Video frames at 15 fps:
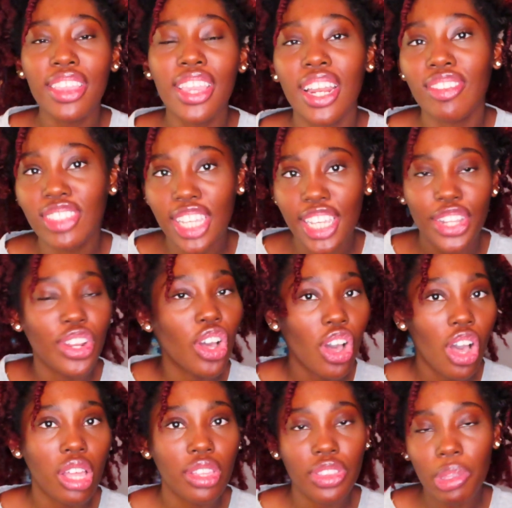that I've taken
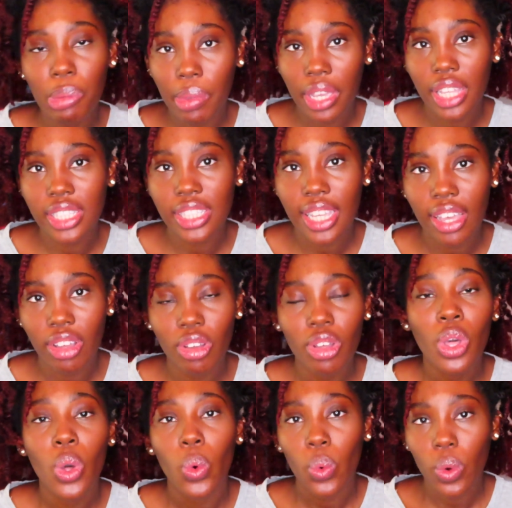all of the bands out,
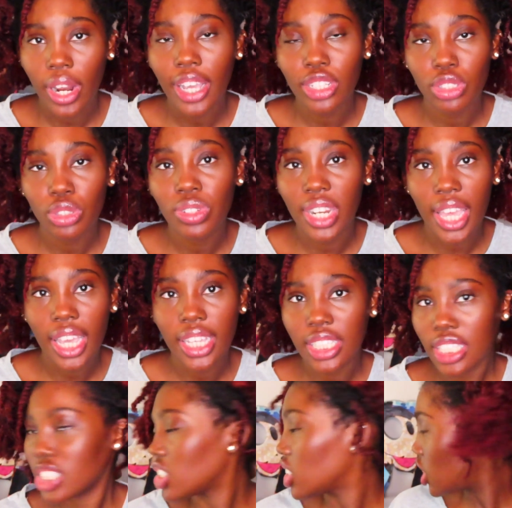what I do next
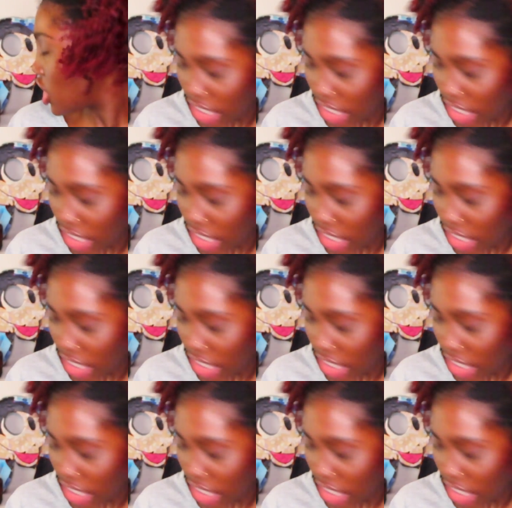is just